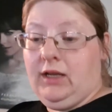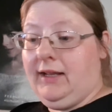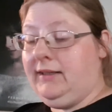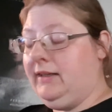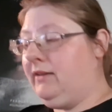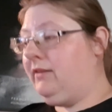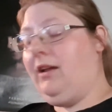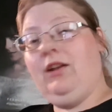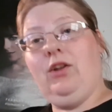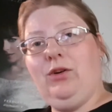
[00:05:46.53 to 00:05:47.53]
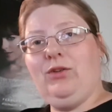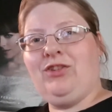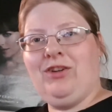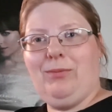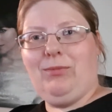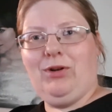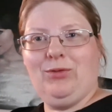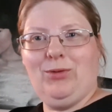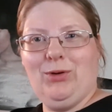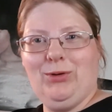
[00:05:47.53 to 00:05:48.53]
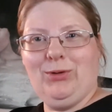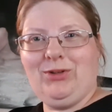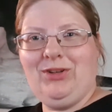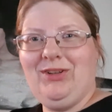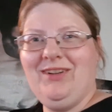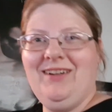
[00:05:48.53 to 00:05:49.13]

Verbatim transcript: And yes, I know someone wrote